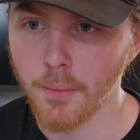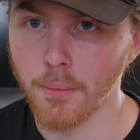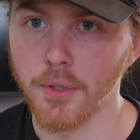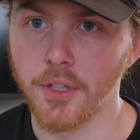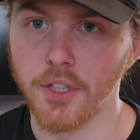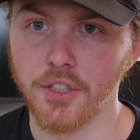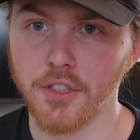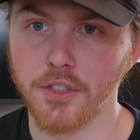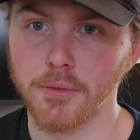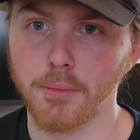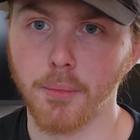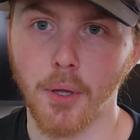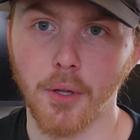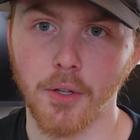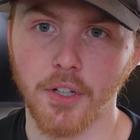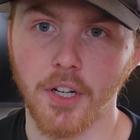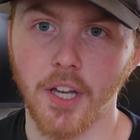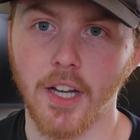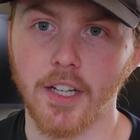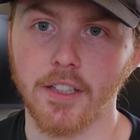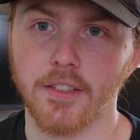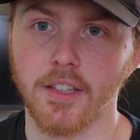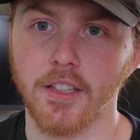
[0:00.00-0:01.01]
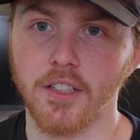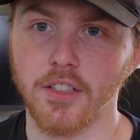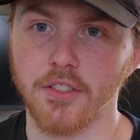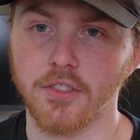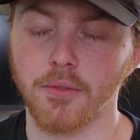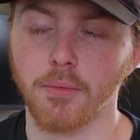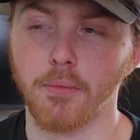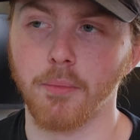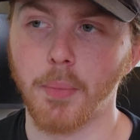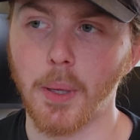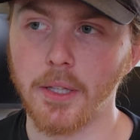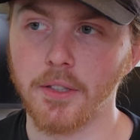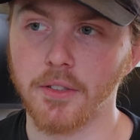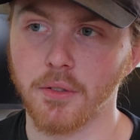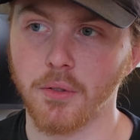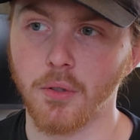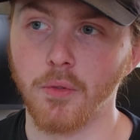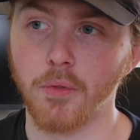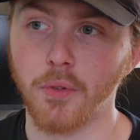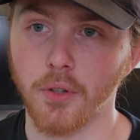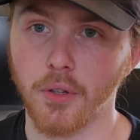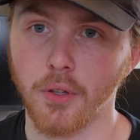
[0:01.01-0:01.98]
But these smaller guys, they just
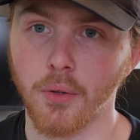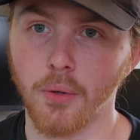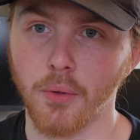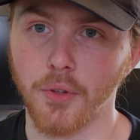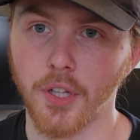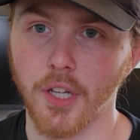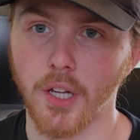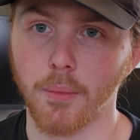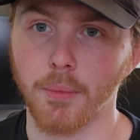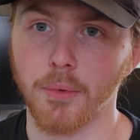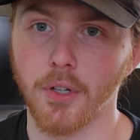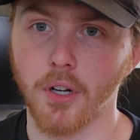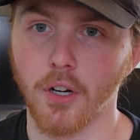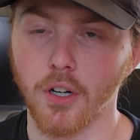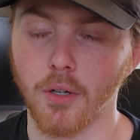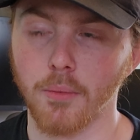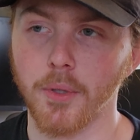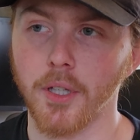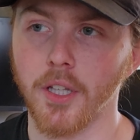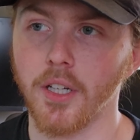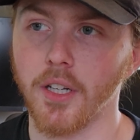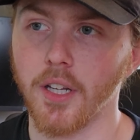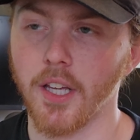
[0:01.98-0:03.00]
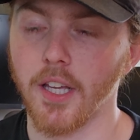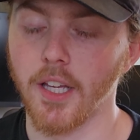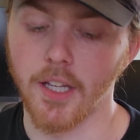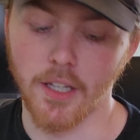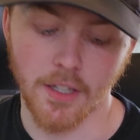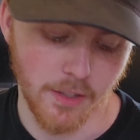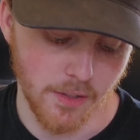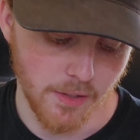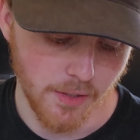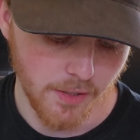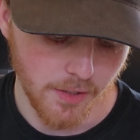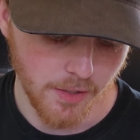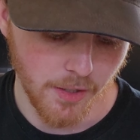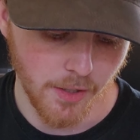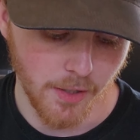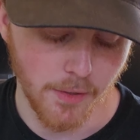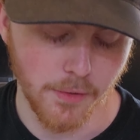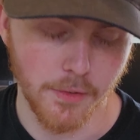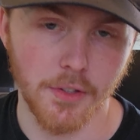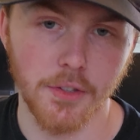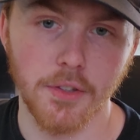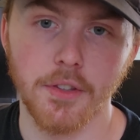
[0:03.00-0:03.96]
basically fill the whole thing up with carbon and
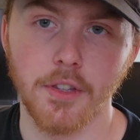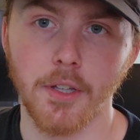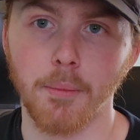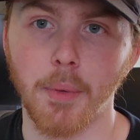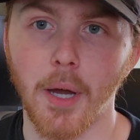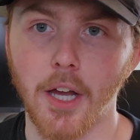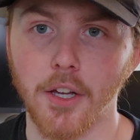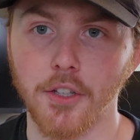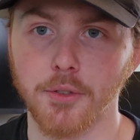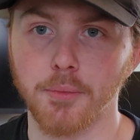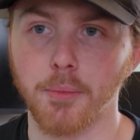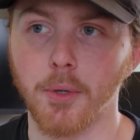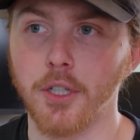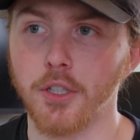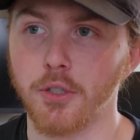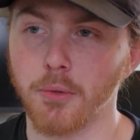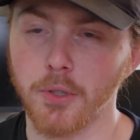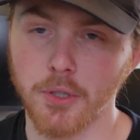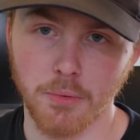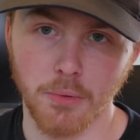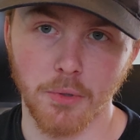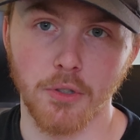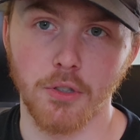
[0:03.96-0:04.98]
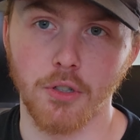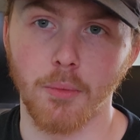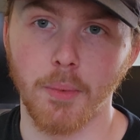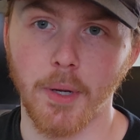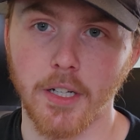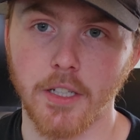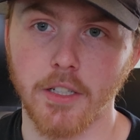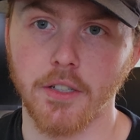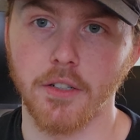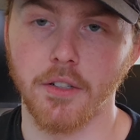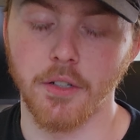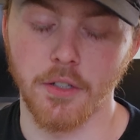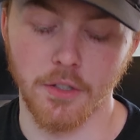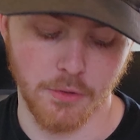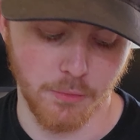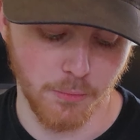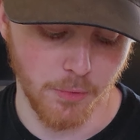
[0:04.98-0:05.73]
the biosponge, which will grow bacteria as